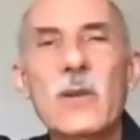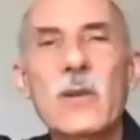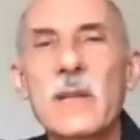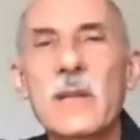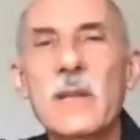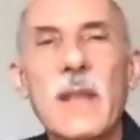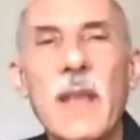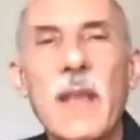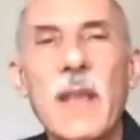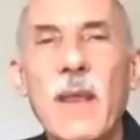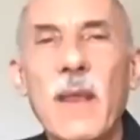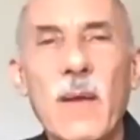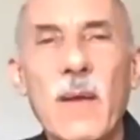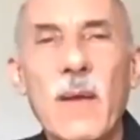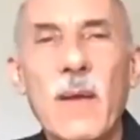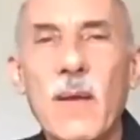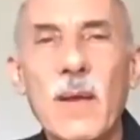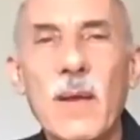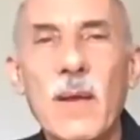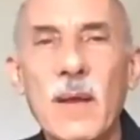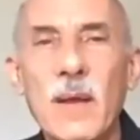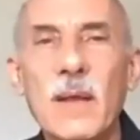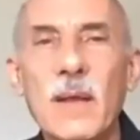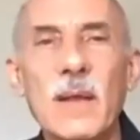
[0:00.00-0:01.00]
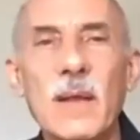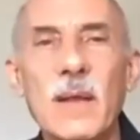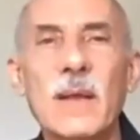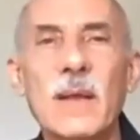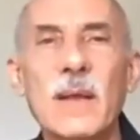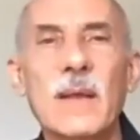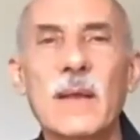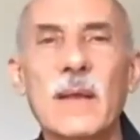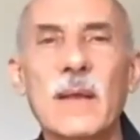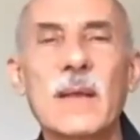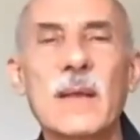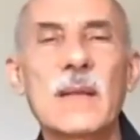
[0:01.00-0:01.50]
to care.
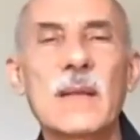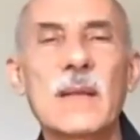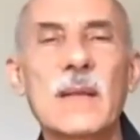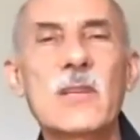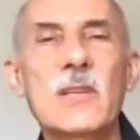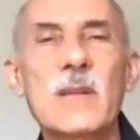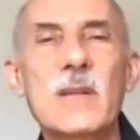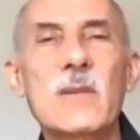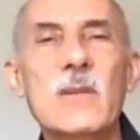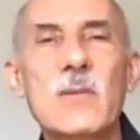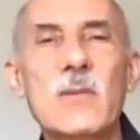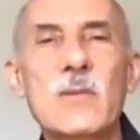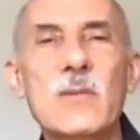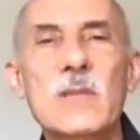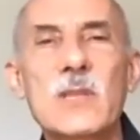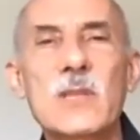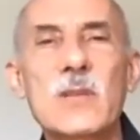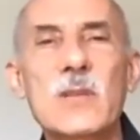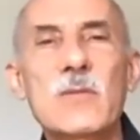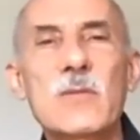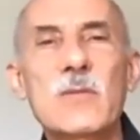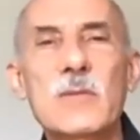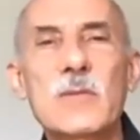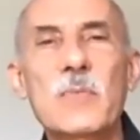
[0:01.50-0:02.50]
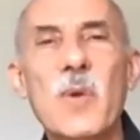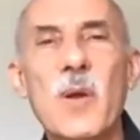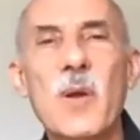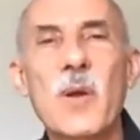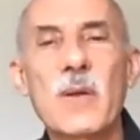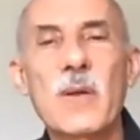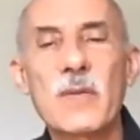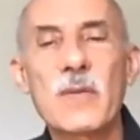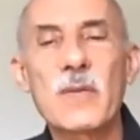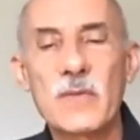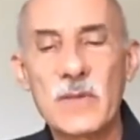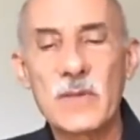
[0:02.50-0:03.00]
And she knew that she was
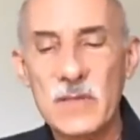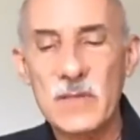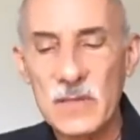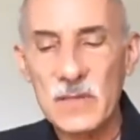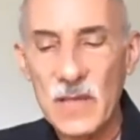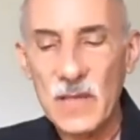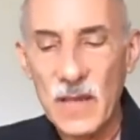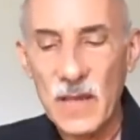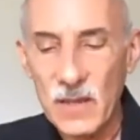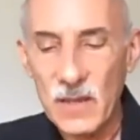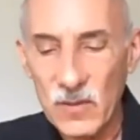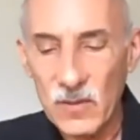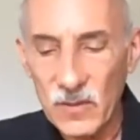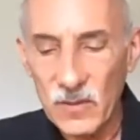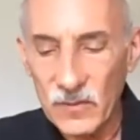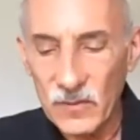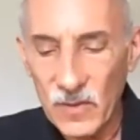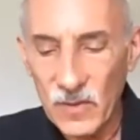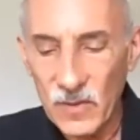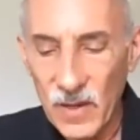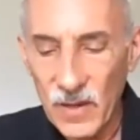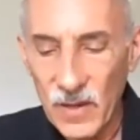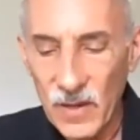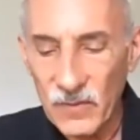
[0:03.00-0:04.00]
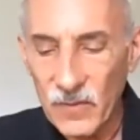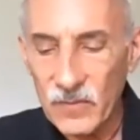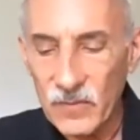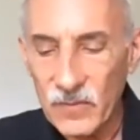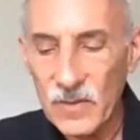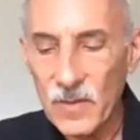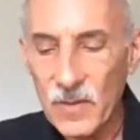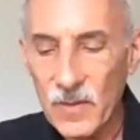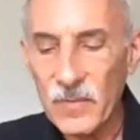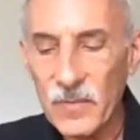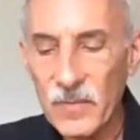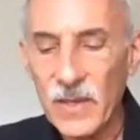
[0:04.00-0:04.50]
part of the cycle of life of
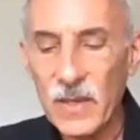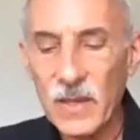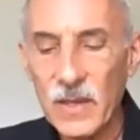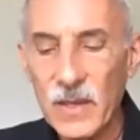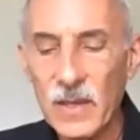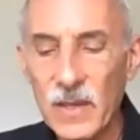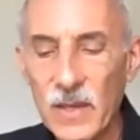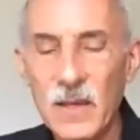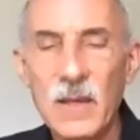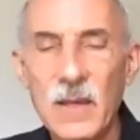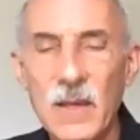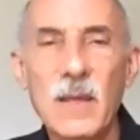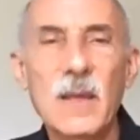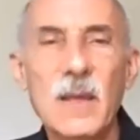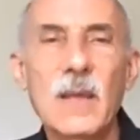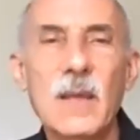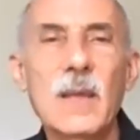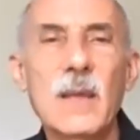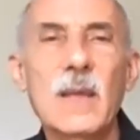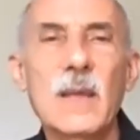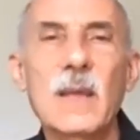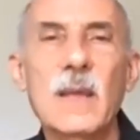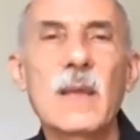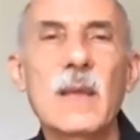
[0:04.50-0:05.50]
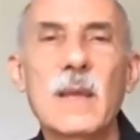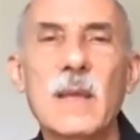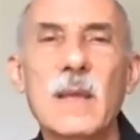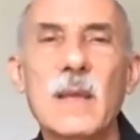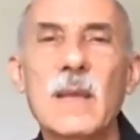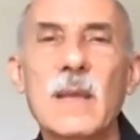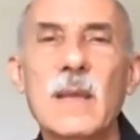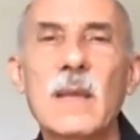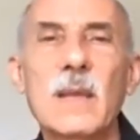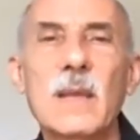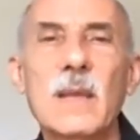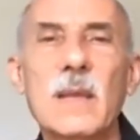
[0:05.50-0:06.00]
something
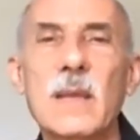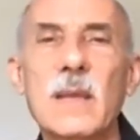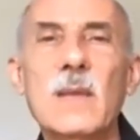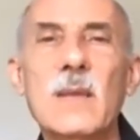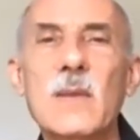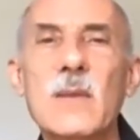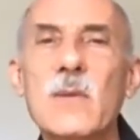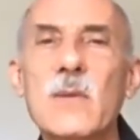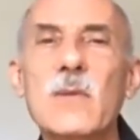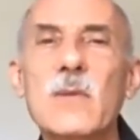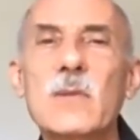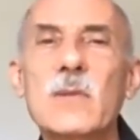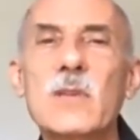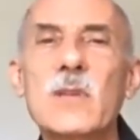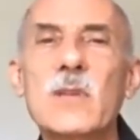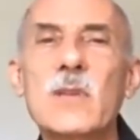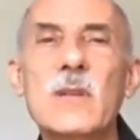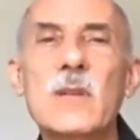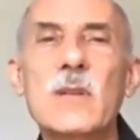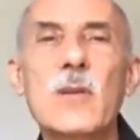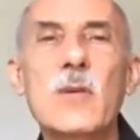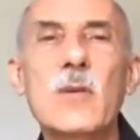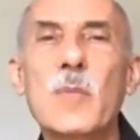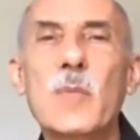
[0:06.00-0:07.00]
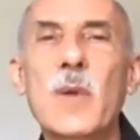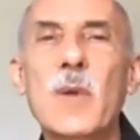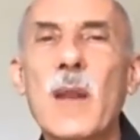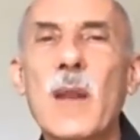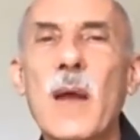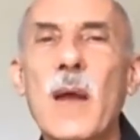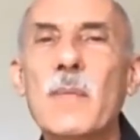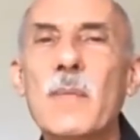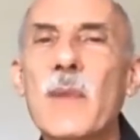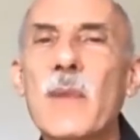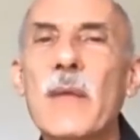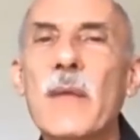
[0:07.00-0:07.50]
huge and human.
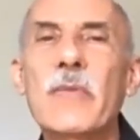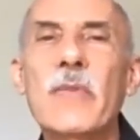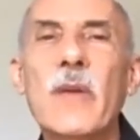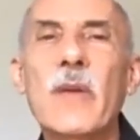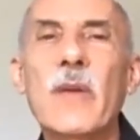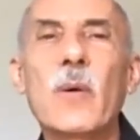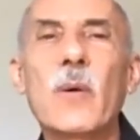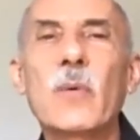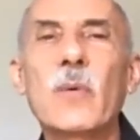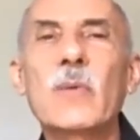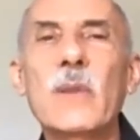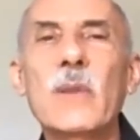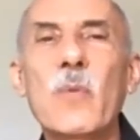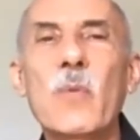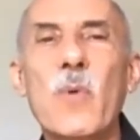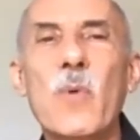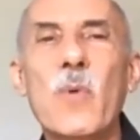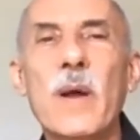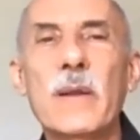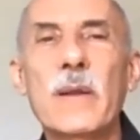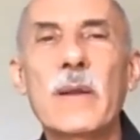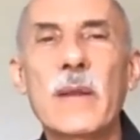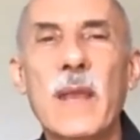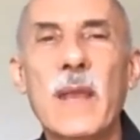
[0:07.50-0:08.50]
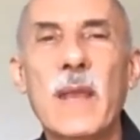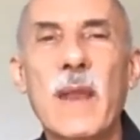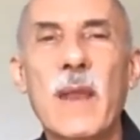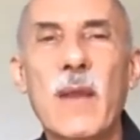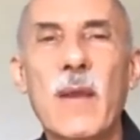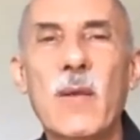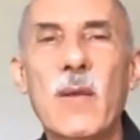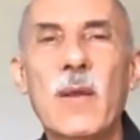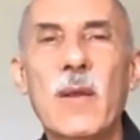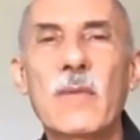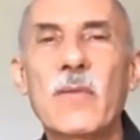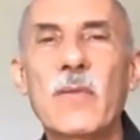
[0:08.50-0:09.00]
I'm not the only one
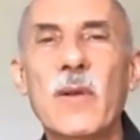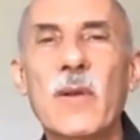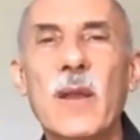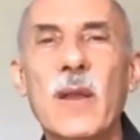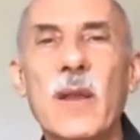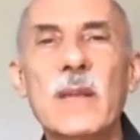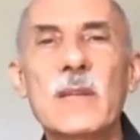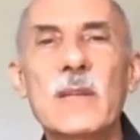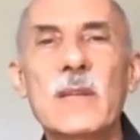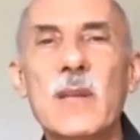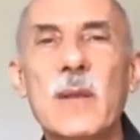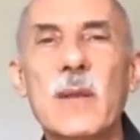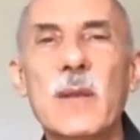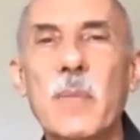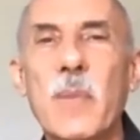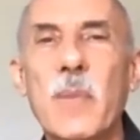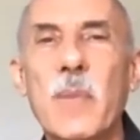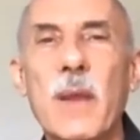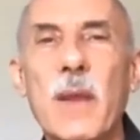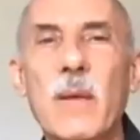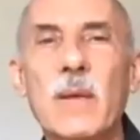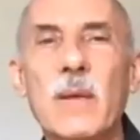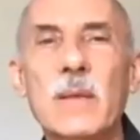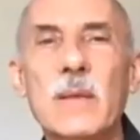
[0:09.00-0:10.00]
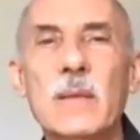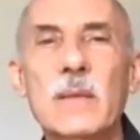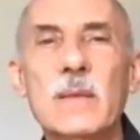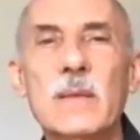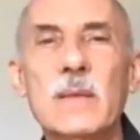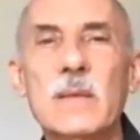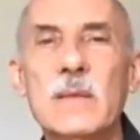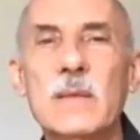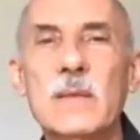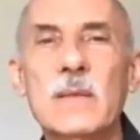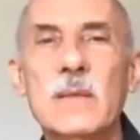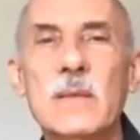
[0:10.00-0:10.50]
caring for aging
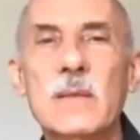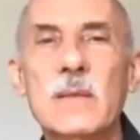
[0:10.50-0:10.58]
parents.